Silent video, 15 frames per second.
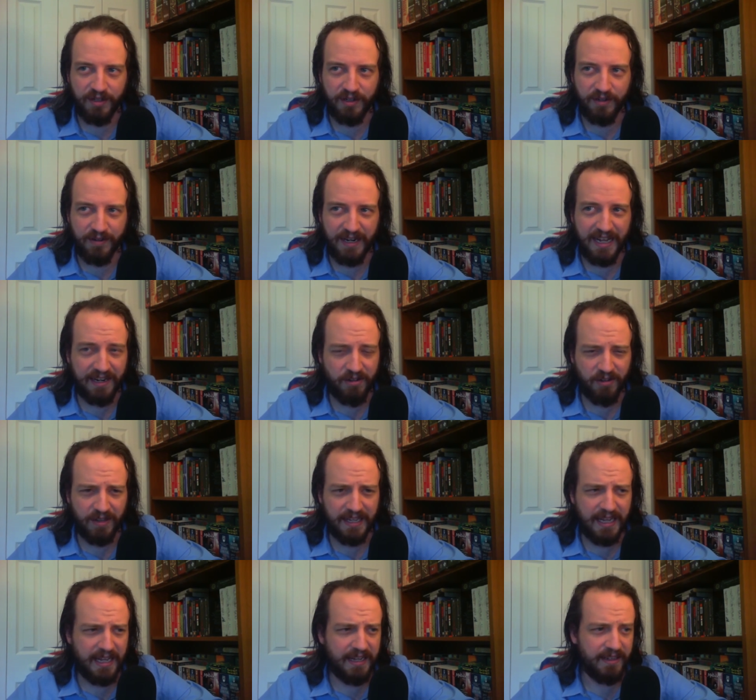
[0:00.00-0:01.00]
or not
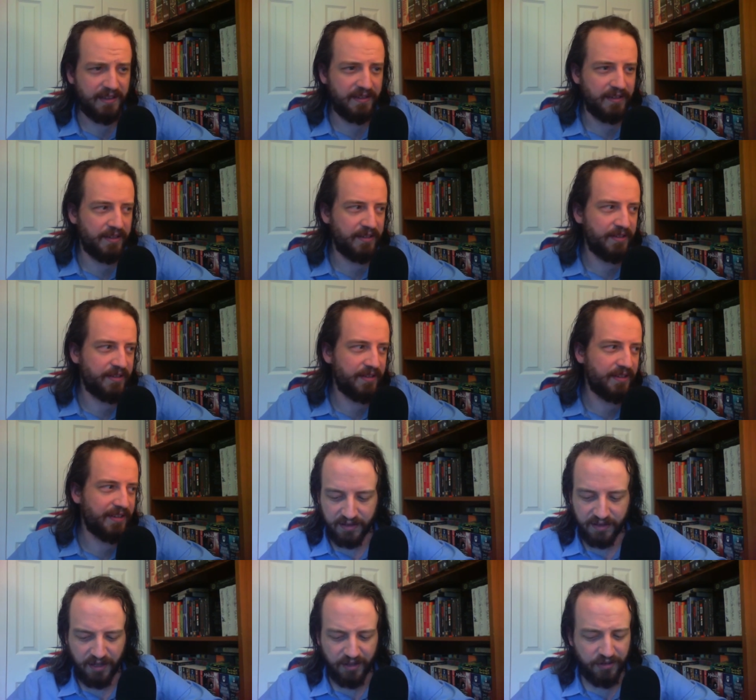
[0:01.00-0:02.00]
early on at least.
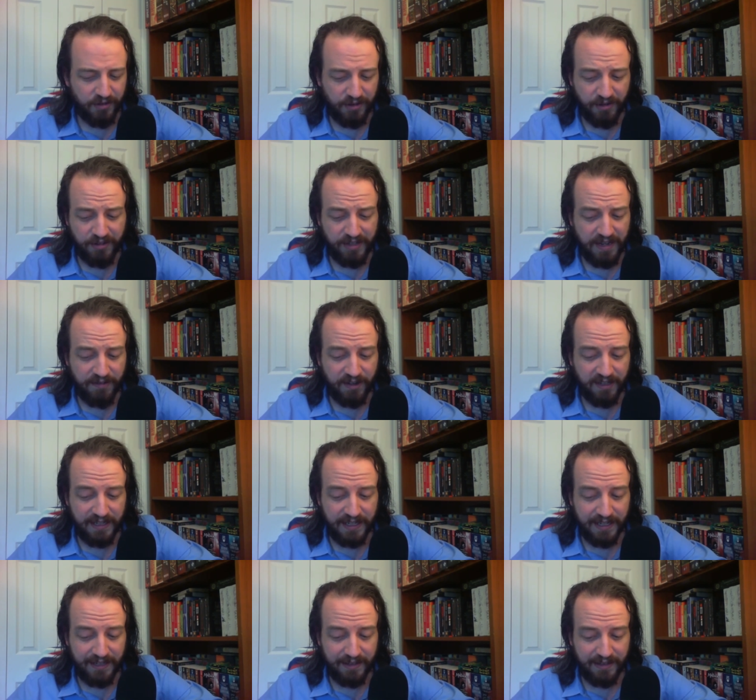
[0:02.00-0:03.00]
Also, there's
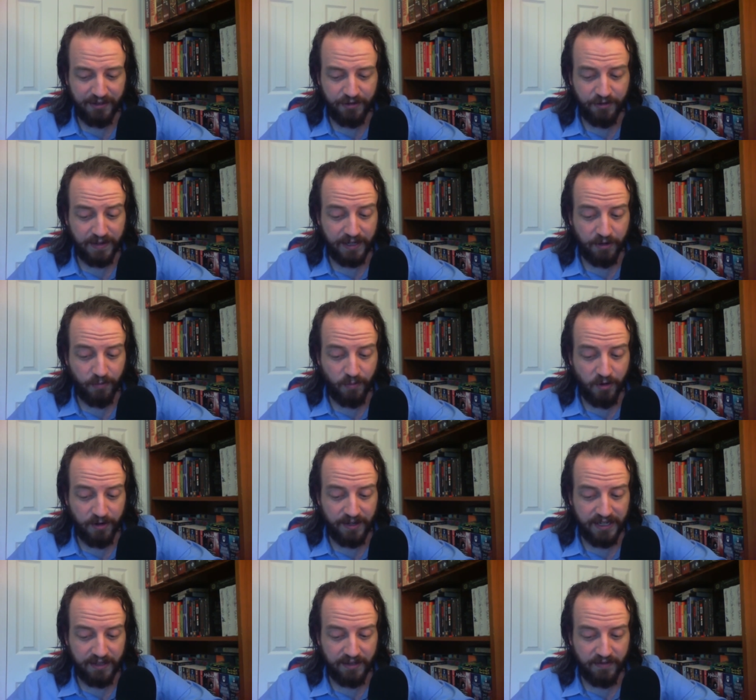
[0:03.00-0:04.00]
definitely trigger
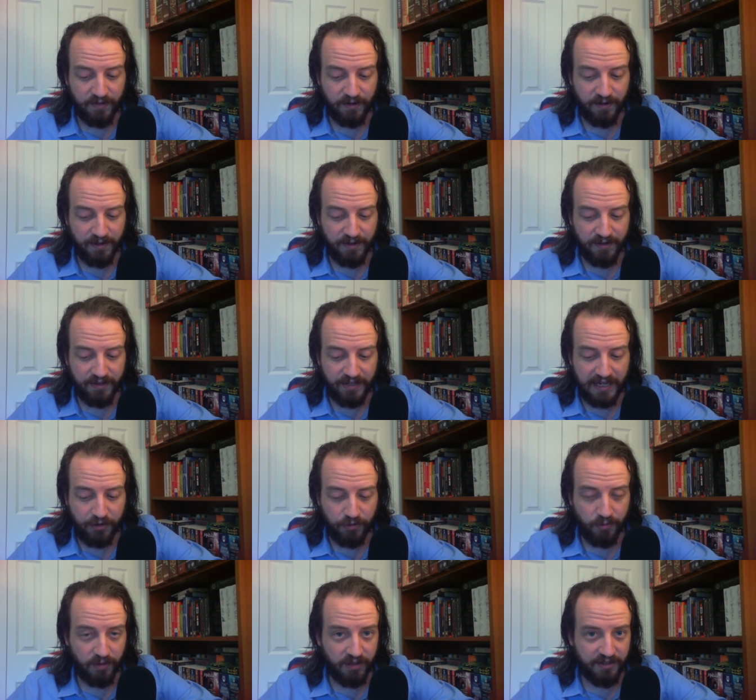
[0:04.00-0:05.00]
warnings for
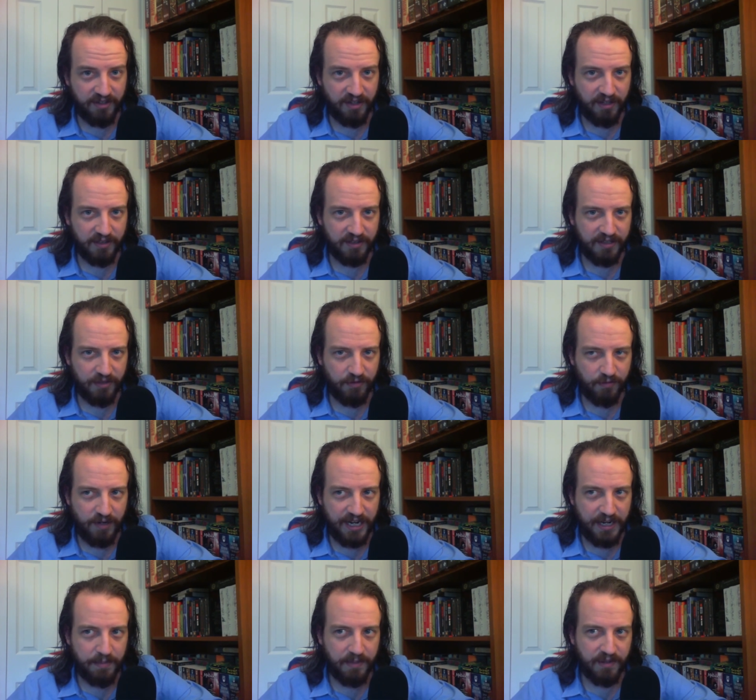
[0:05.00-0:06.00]
sexual assault and
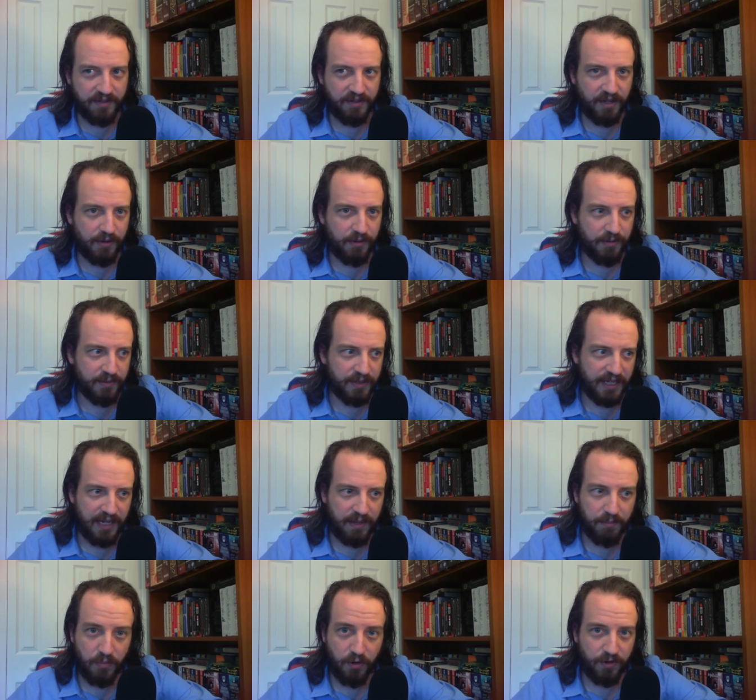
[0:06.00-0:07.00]
rape, so
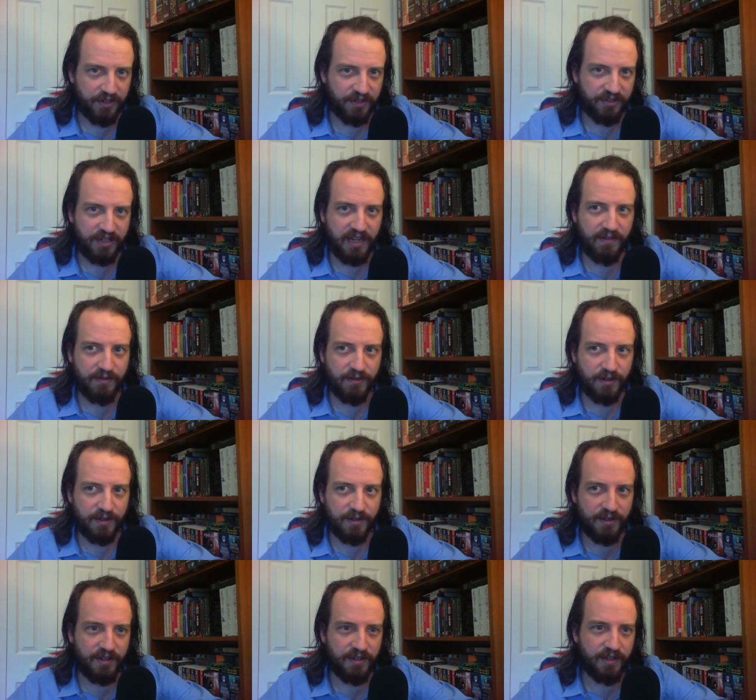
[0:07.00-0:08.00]
yeah, more
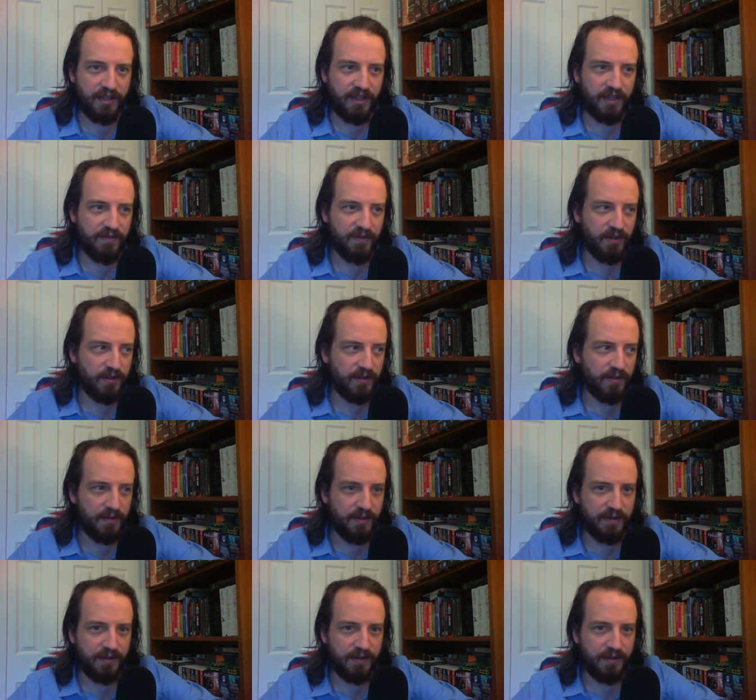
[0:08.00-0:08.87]
discomfort for